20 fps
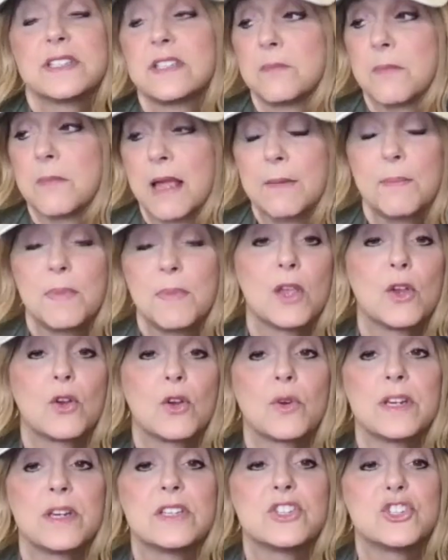there might be
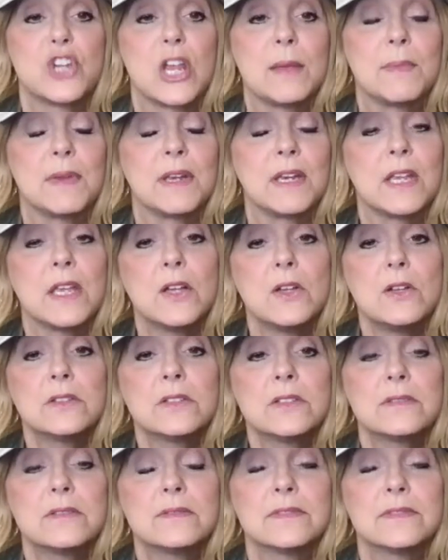increased shame and
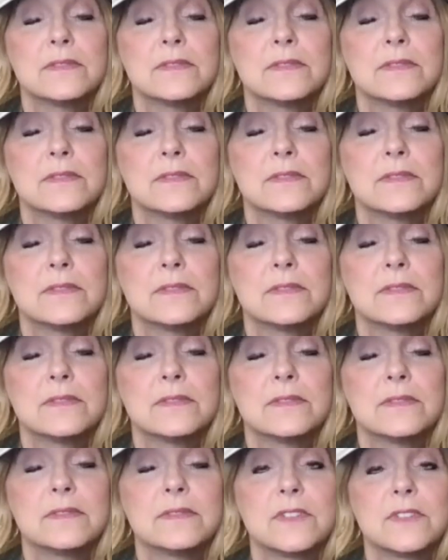guilt. There might be
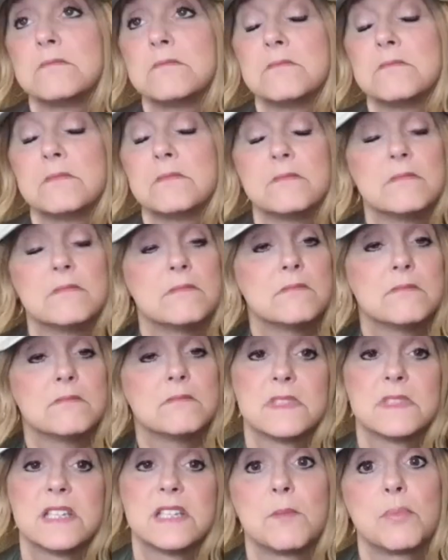some
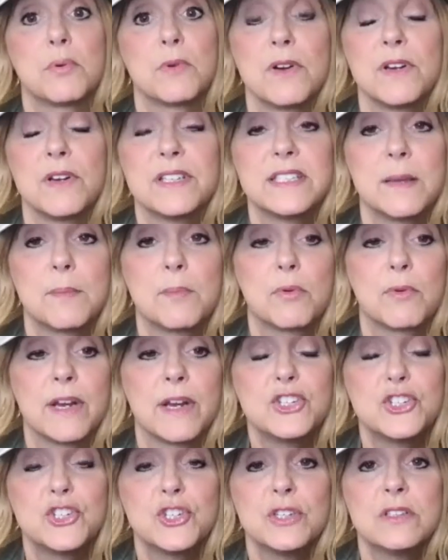temporary
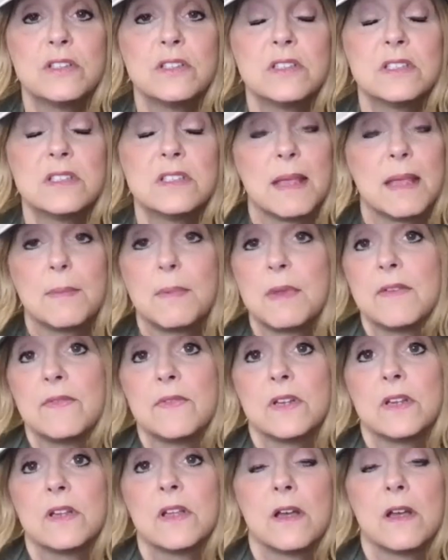separations, maybe
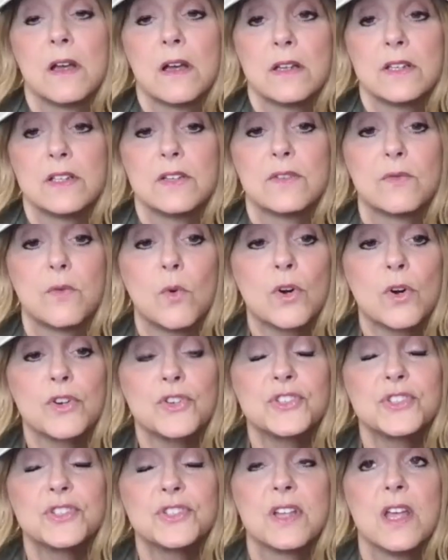even a
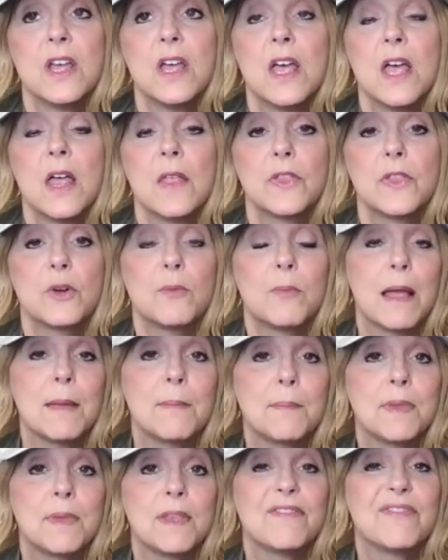divorce. There
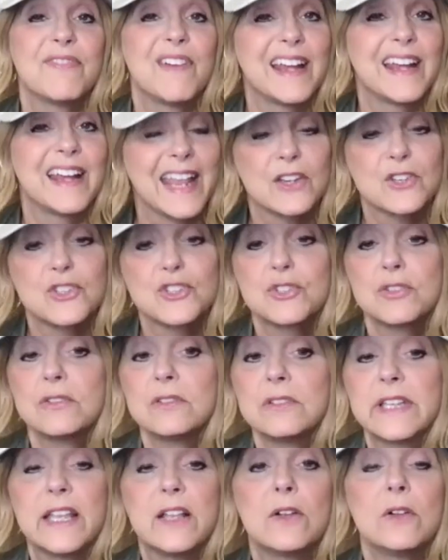might be
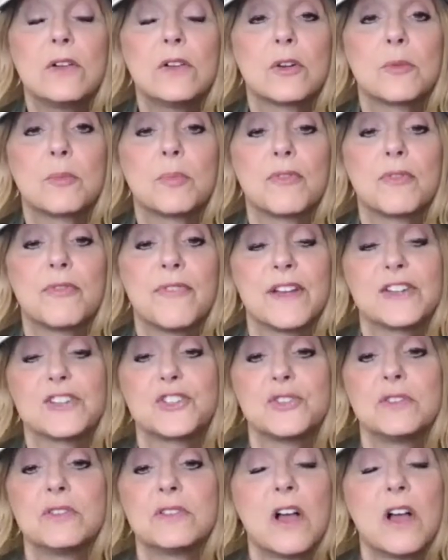financial, legal, or
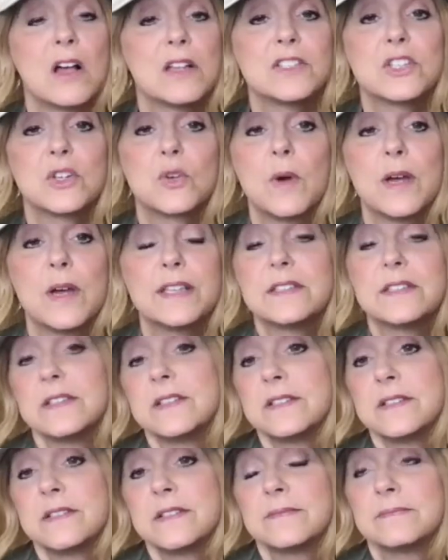professional
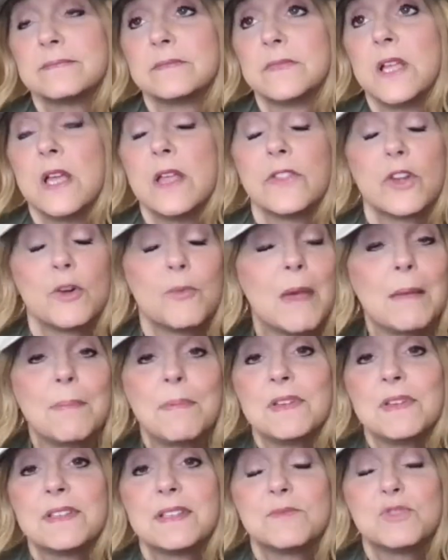consequences. There might
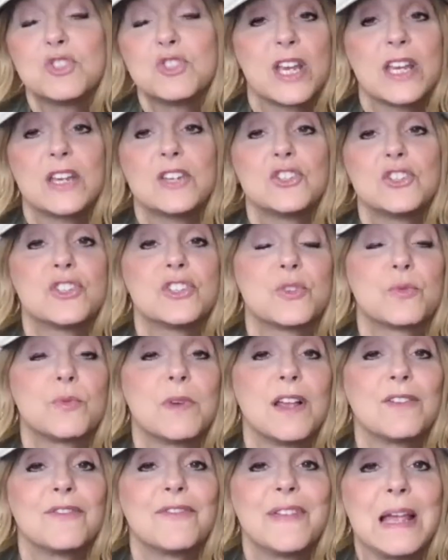be some changes
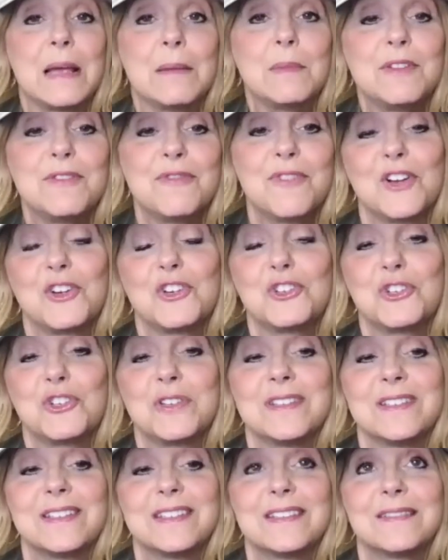around family
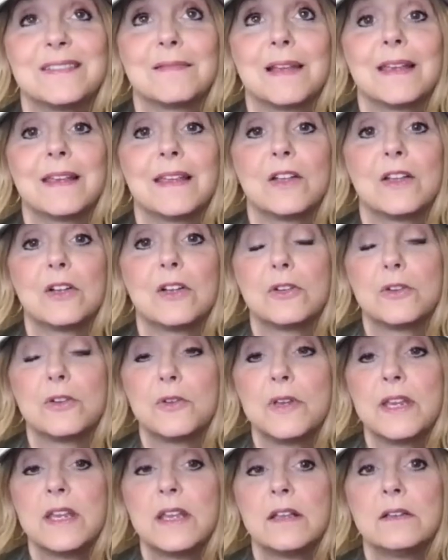functions, like
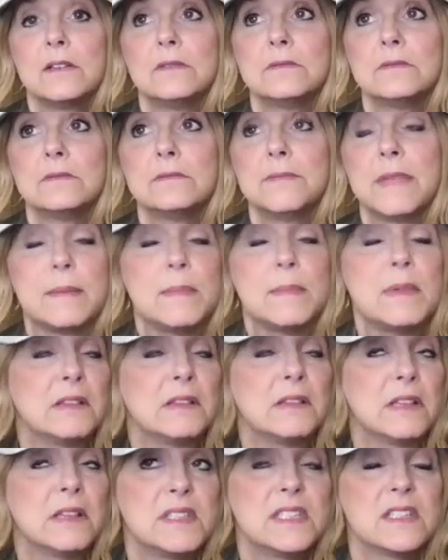including maybe
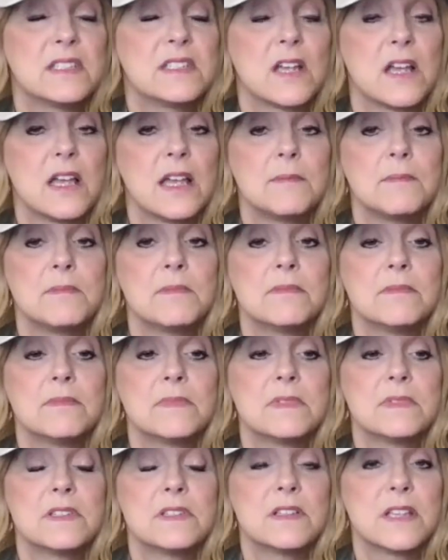limited time
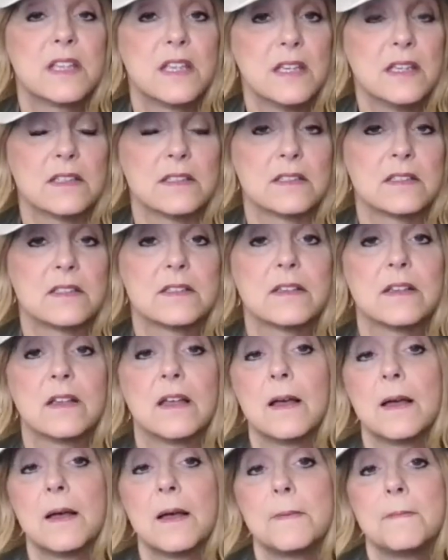to kids.
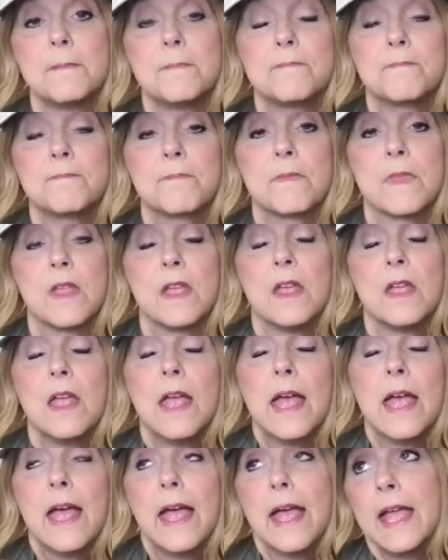
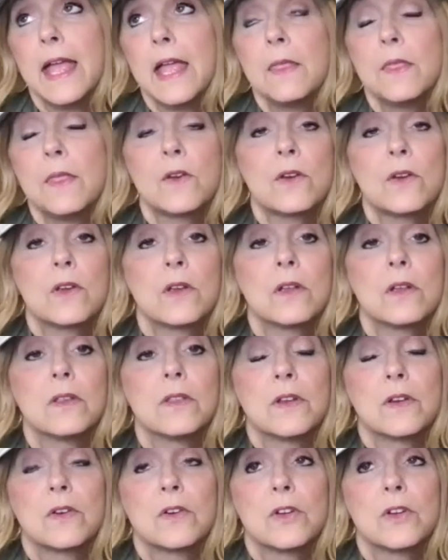And
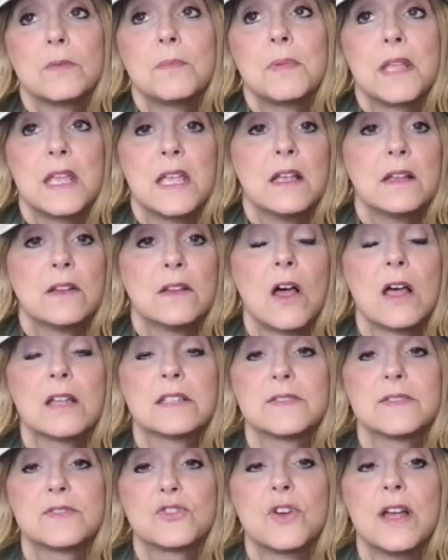there could be a
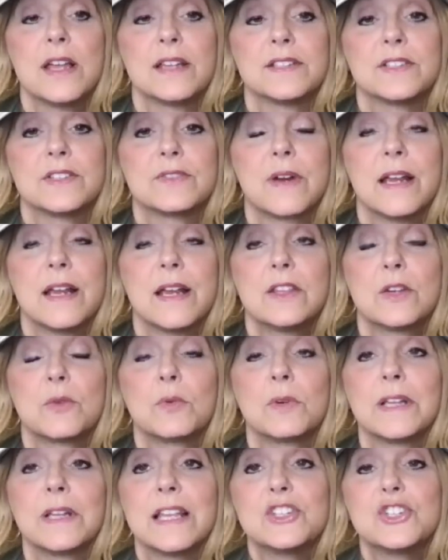loss of trust, right? The
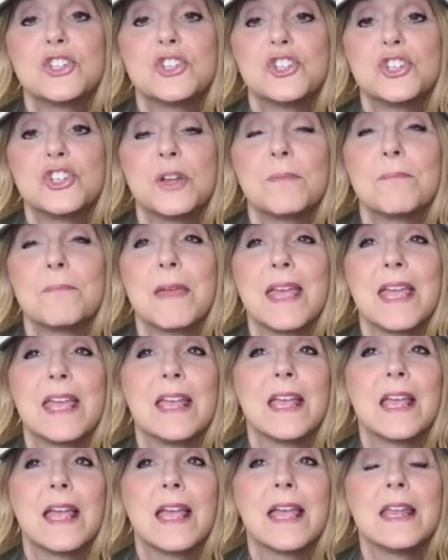relationship
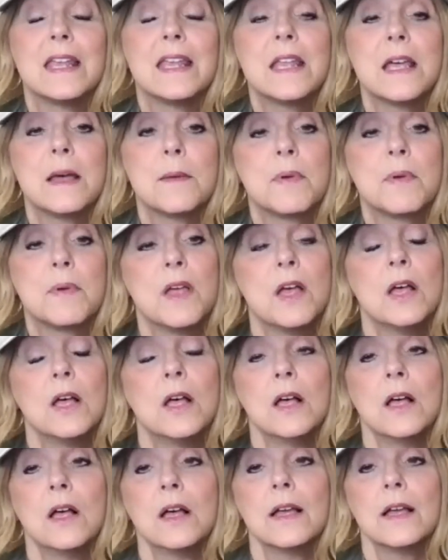may end up
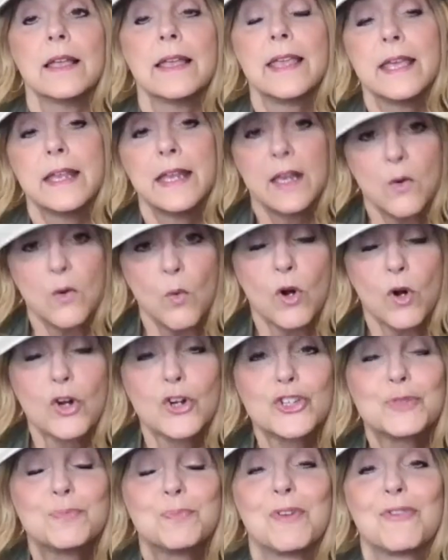getting
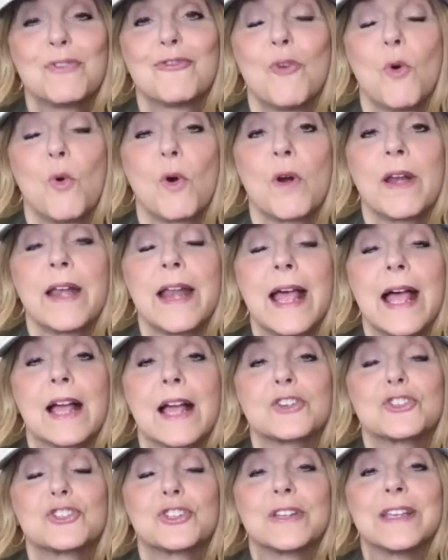worse before it
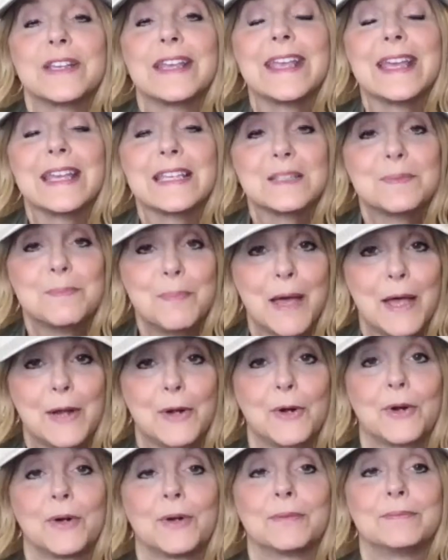actually gets
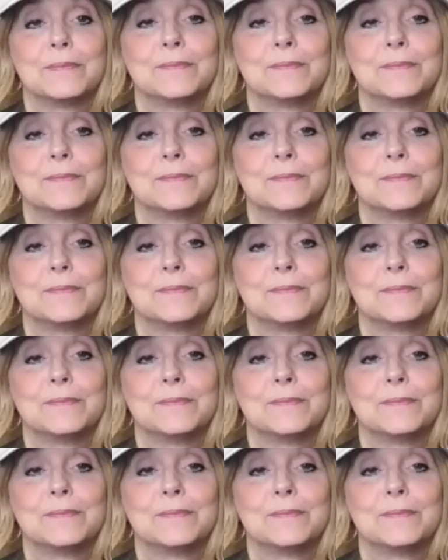better.